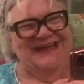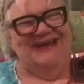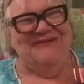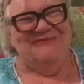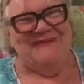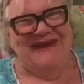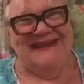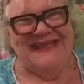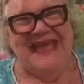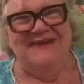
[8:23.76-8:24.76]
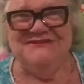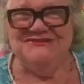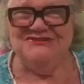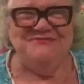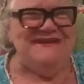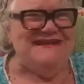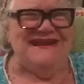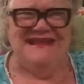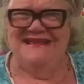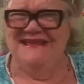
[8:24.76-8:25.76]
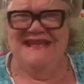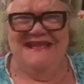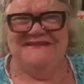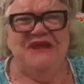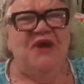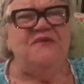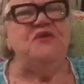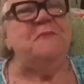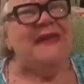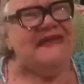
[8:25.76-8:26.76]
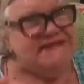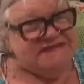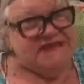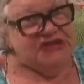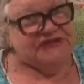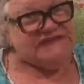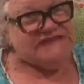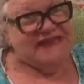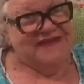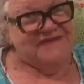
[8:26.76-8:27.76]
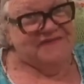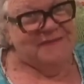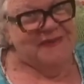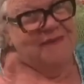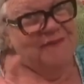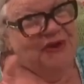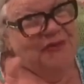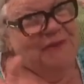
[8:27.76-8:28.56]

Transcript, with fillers: oh, Bonnie, how could you be? No, you're pacing yourself. Remember,